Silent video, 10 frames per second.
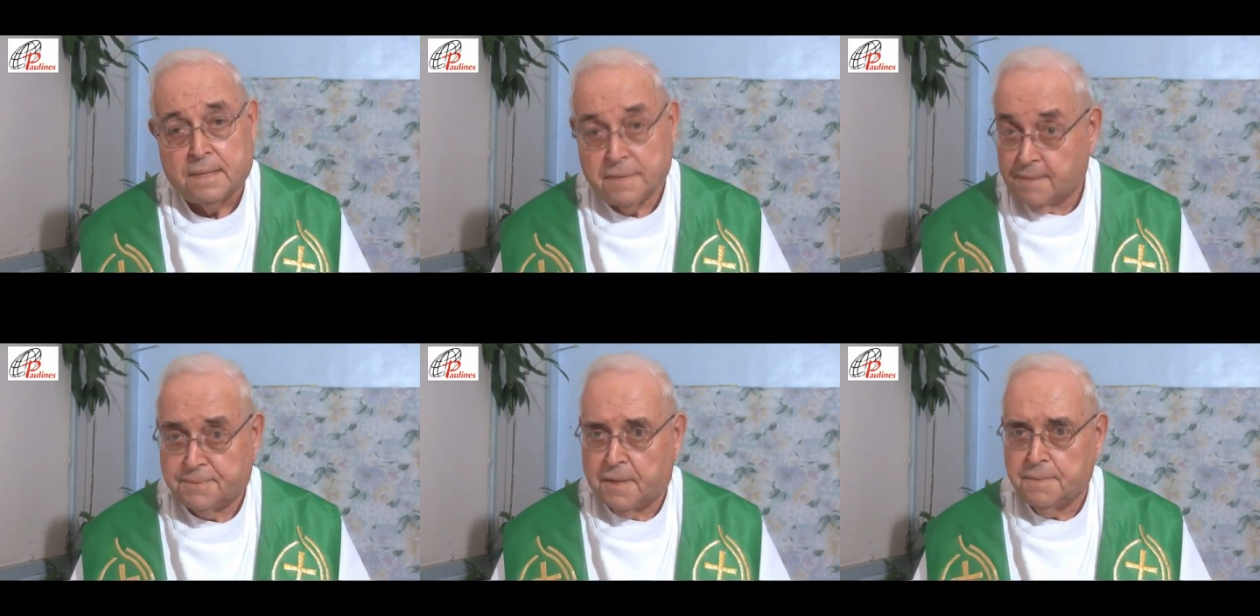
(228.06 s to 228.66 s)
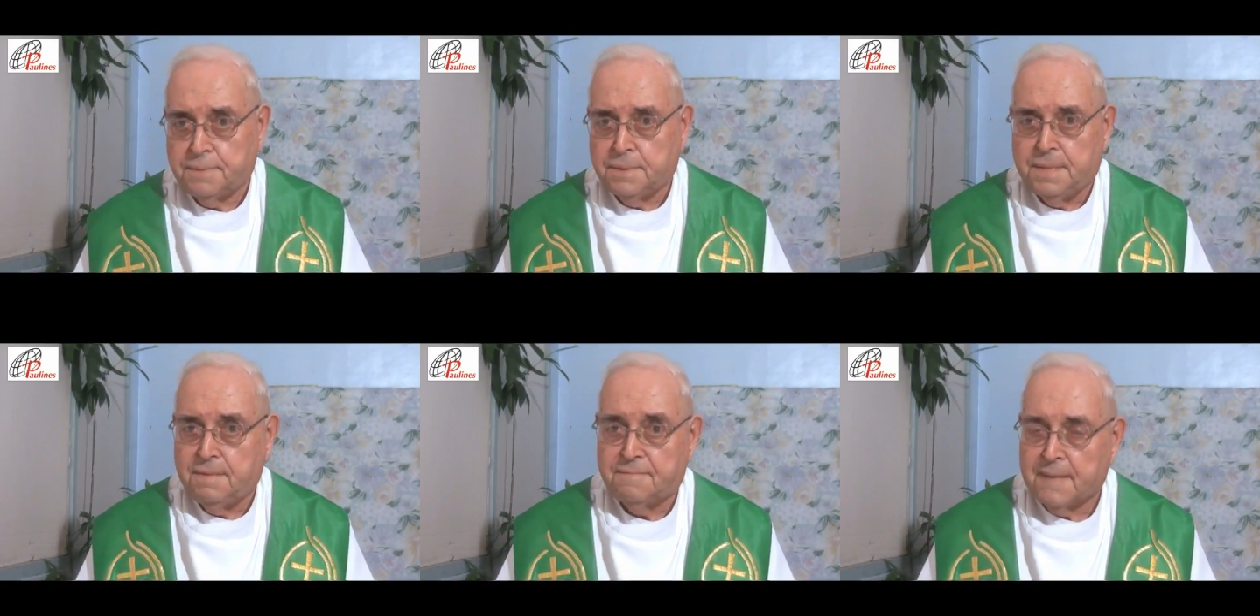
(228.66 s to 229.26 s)
Therefore, if you
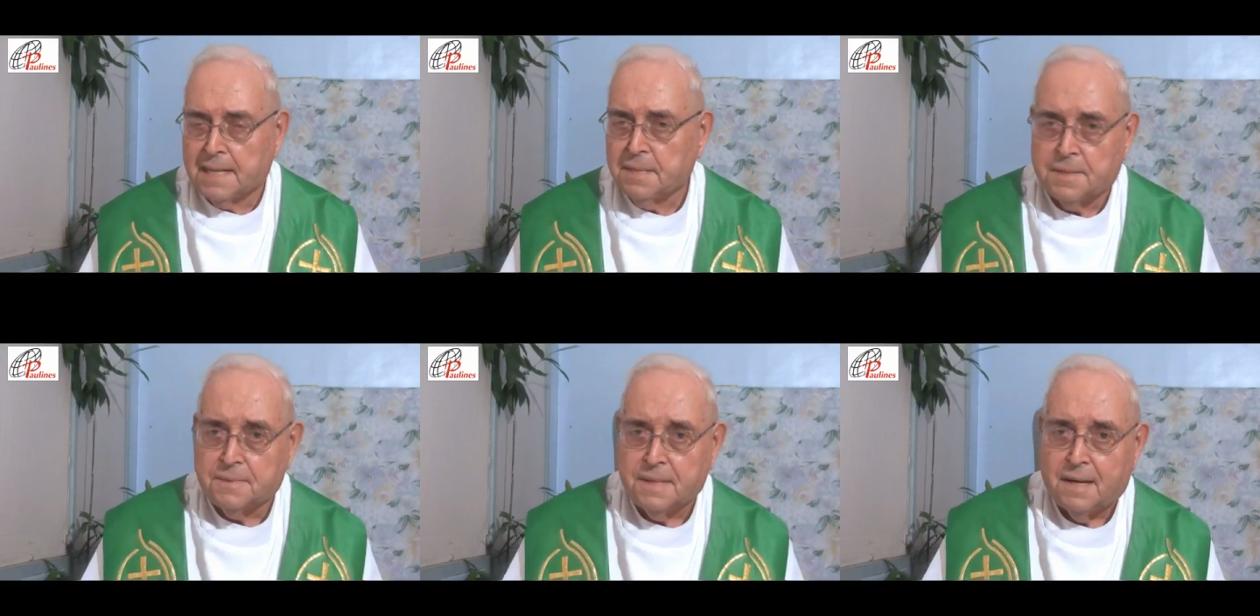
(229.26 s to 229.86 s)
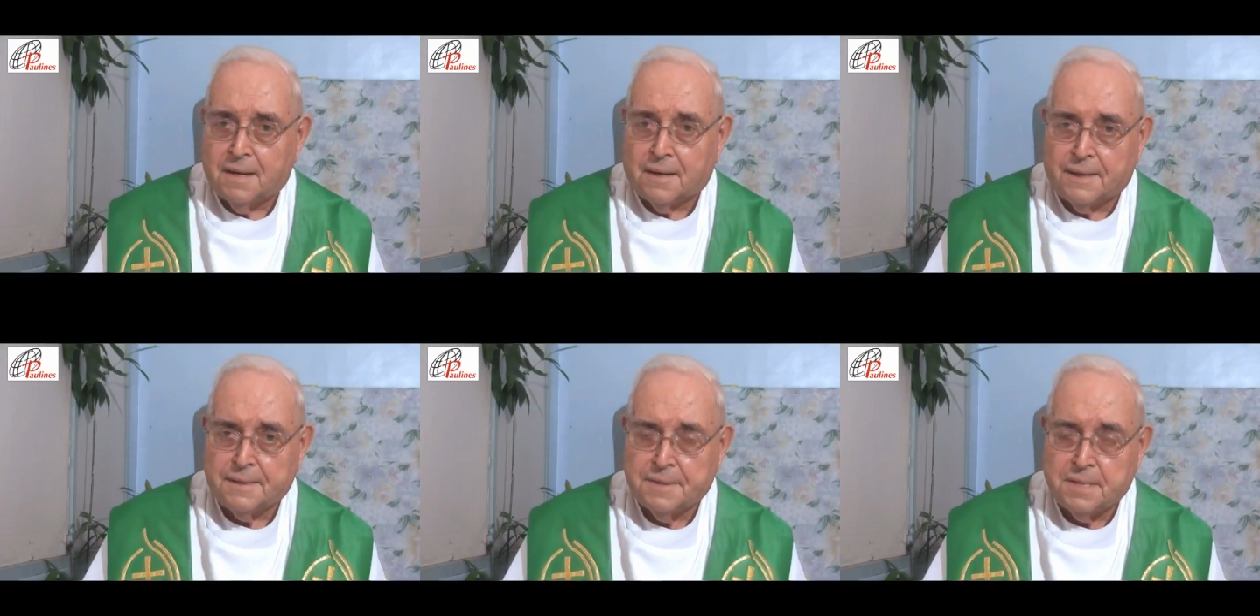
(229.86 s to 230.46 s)
didn't follow
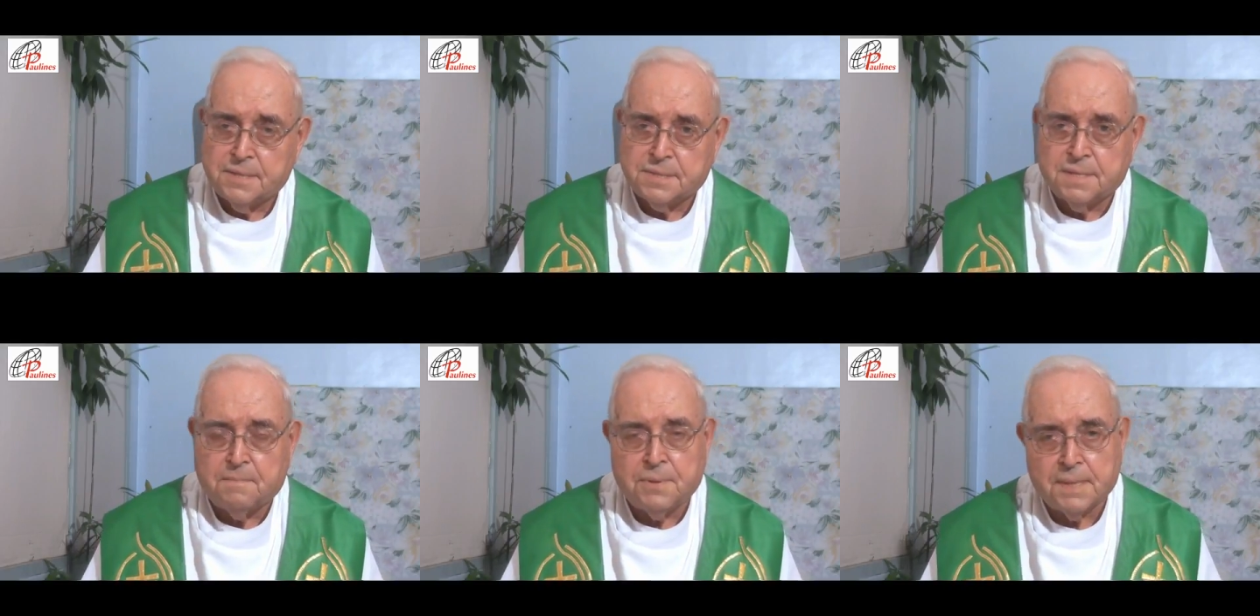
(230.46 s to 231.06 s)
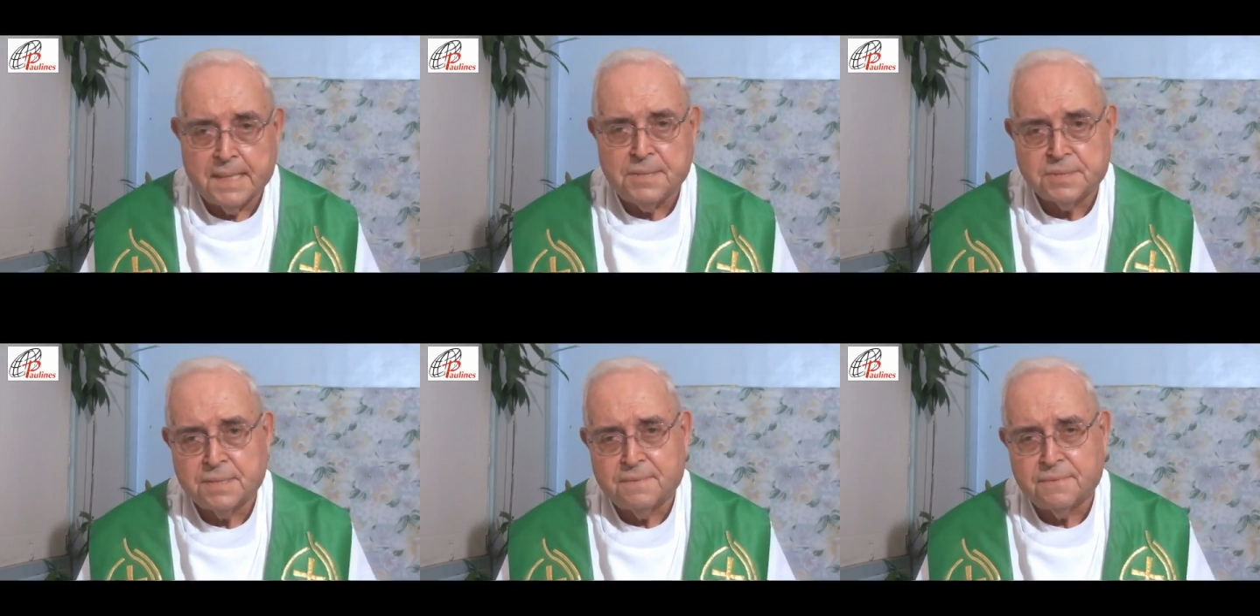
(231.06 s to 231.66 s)
all these
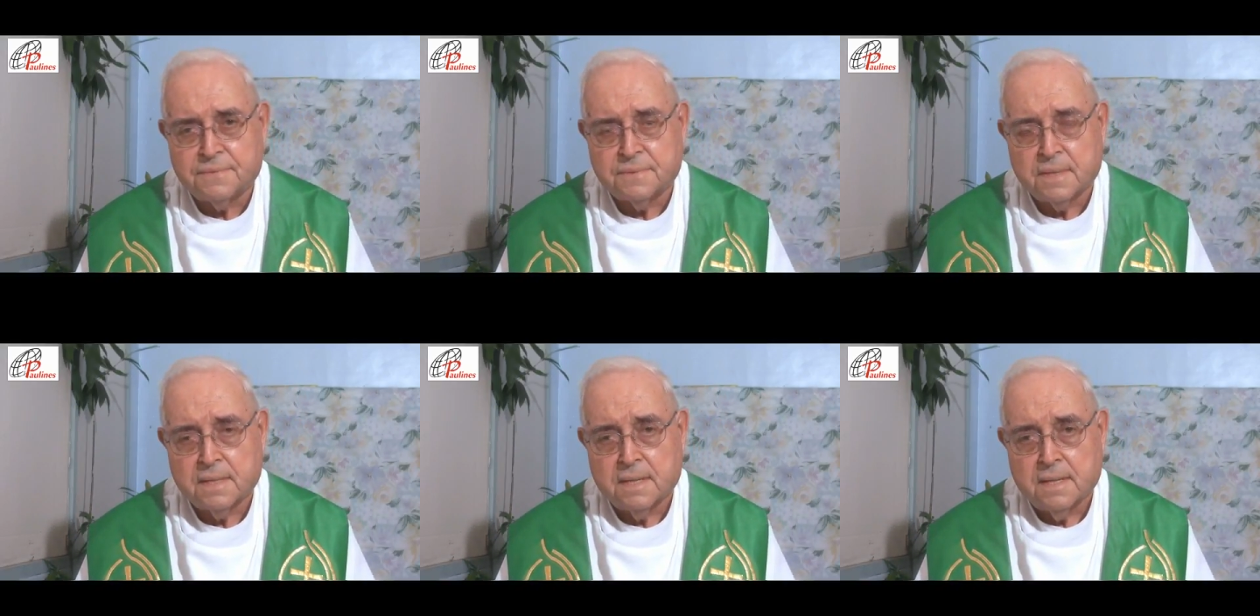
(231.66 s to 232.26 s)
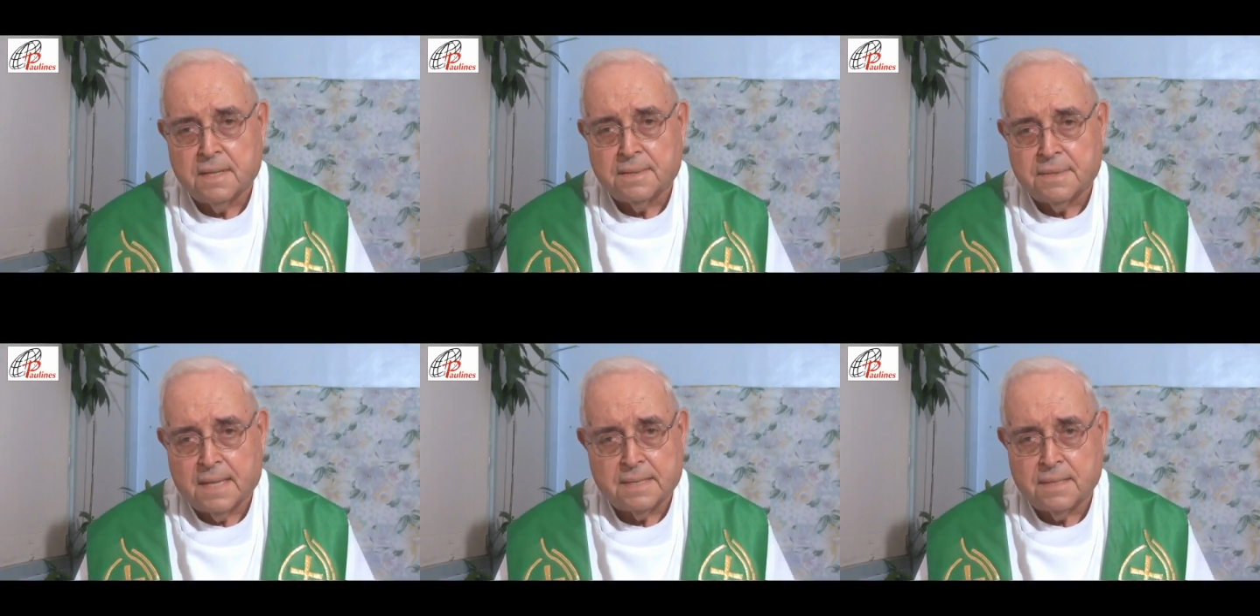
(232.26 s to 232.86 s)
stipulations,
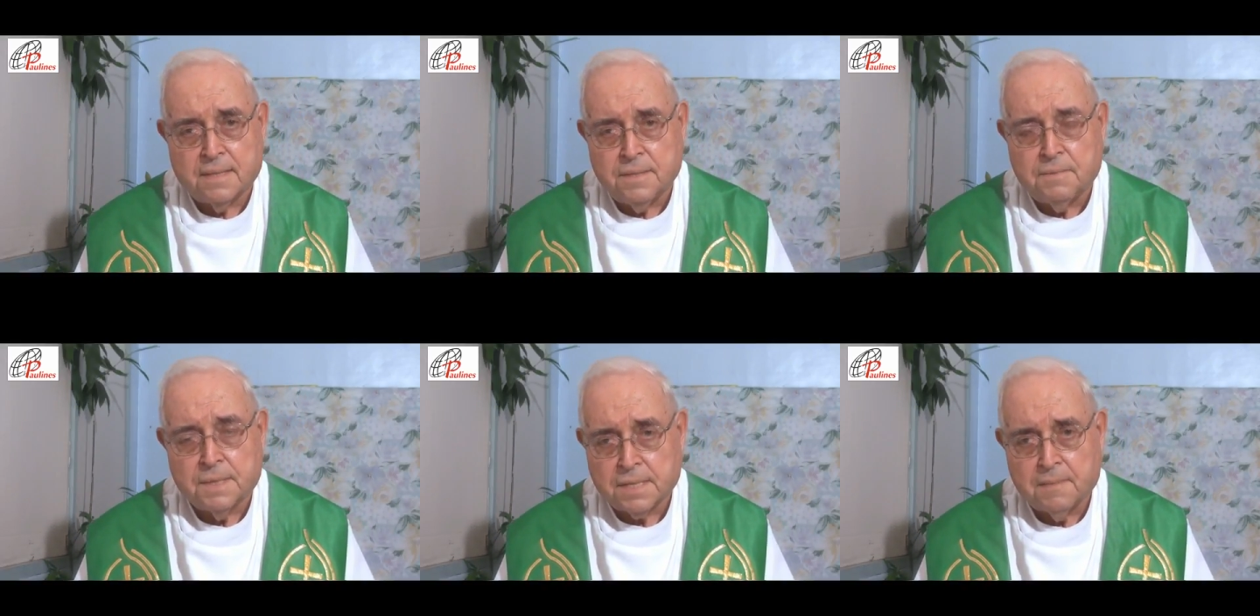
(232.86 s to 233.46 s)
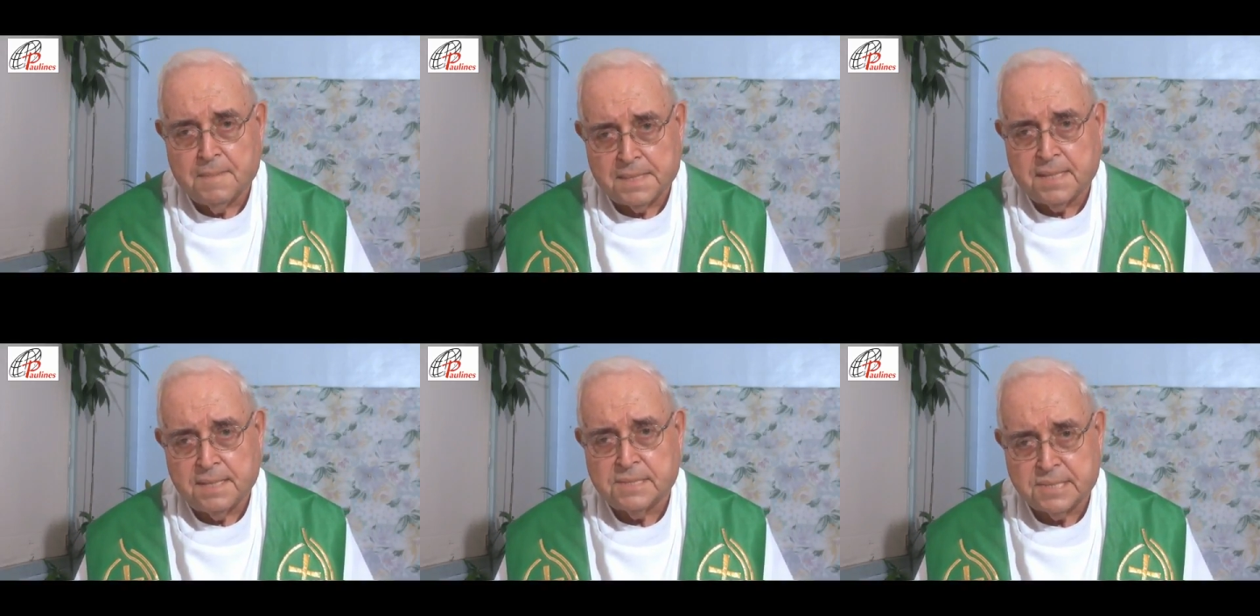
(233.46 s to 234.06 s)
then you were
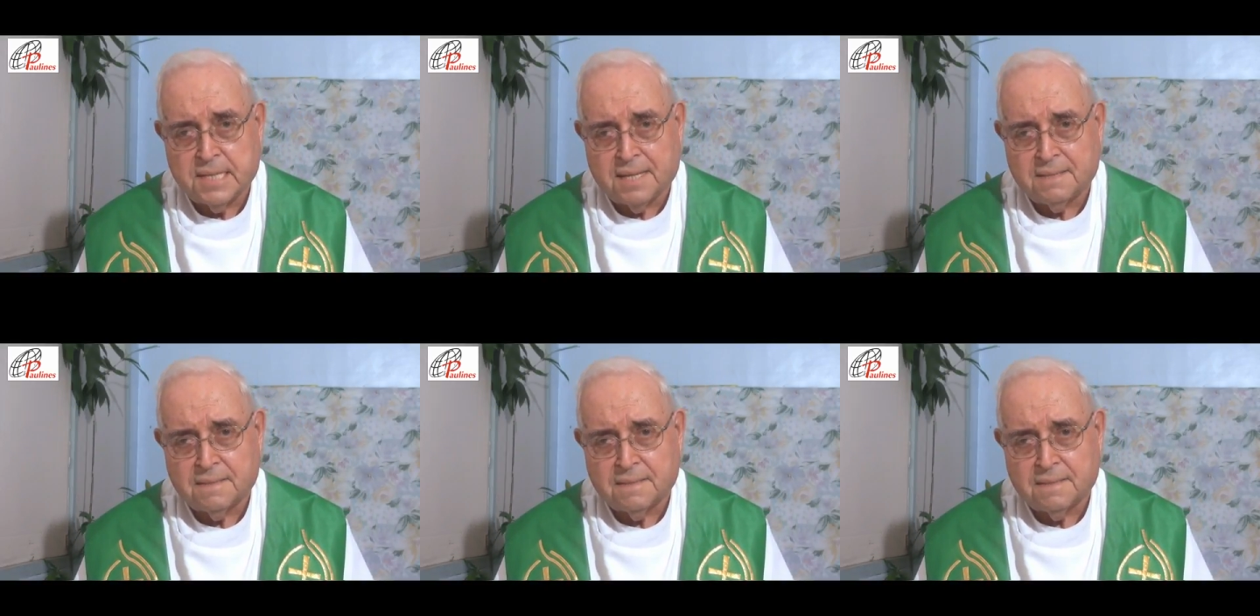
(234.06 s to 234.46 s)
committing sin.